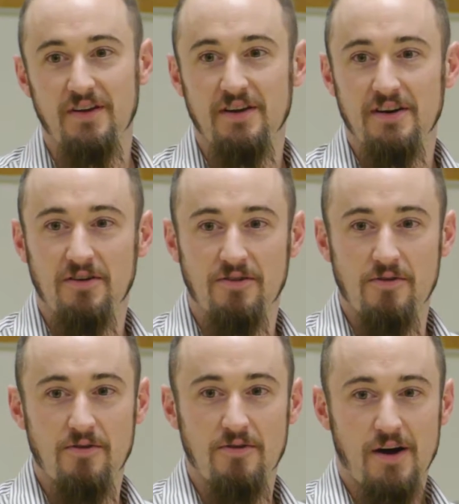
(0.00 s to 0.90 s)

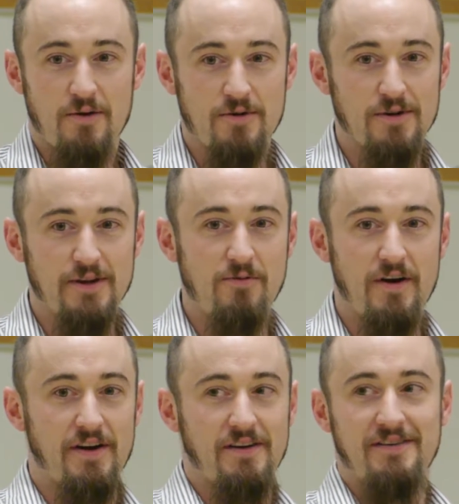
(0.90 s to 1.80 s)
I really want
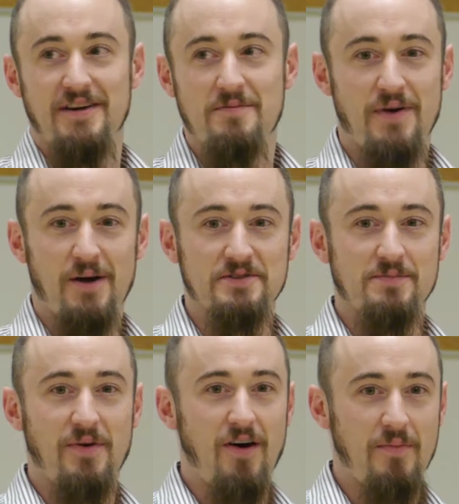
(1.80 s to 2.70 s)
to bounce a
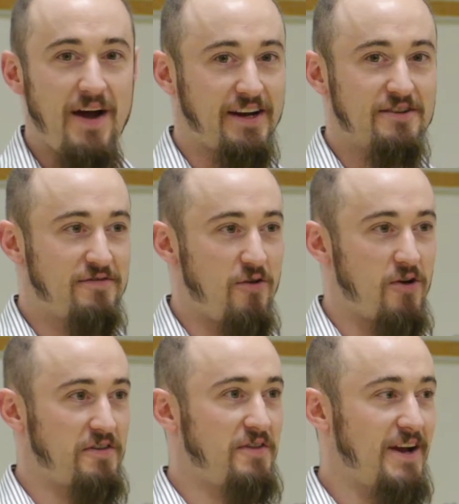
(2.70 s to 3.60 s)
ball back and
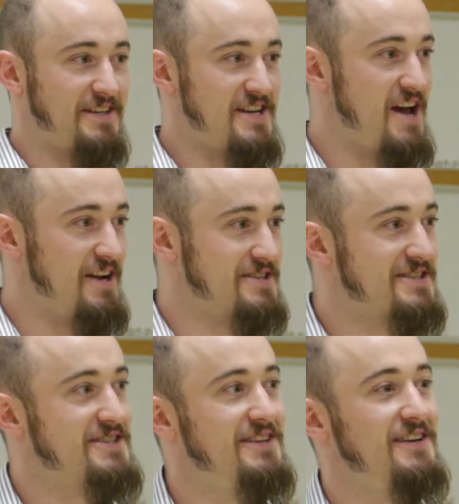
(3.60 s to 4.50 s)
forth like
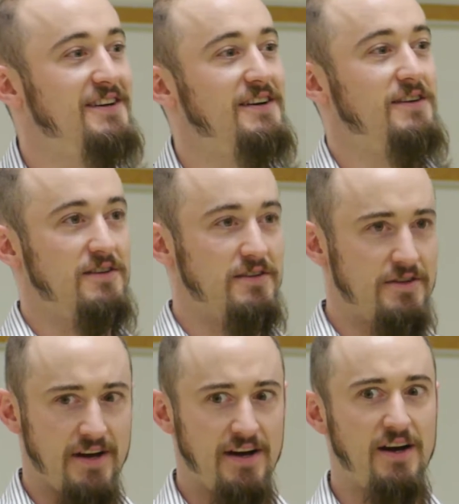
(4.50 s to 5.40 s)
tennis.
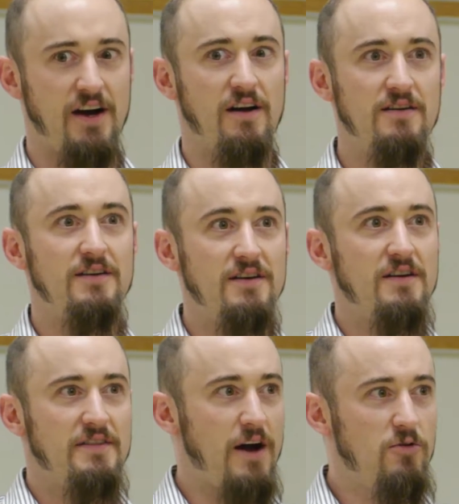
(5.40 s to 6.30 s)
Yeah,
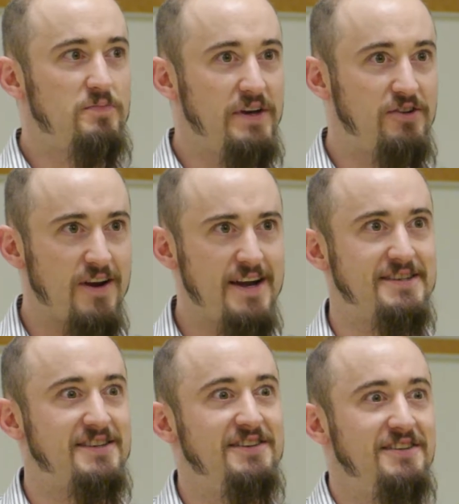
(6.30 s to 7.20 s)
that would be
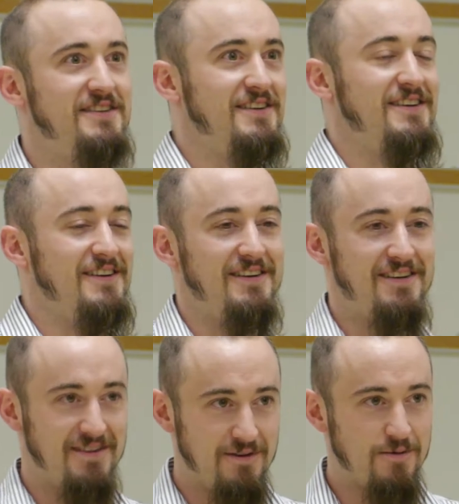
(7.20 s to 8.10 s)
great.
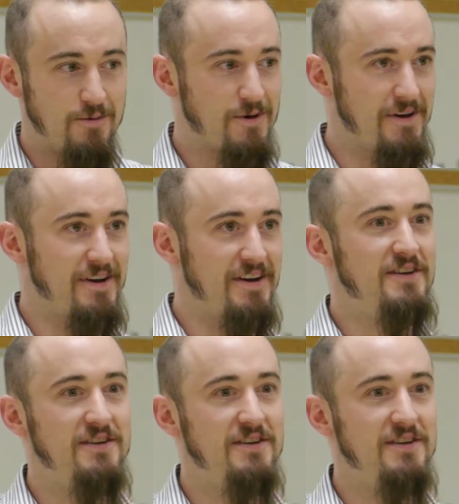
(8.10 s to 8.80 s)
Okay.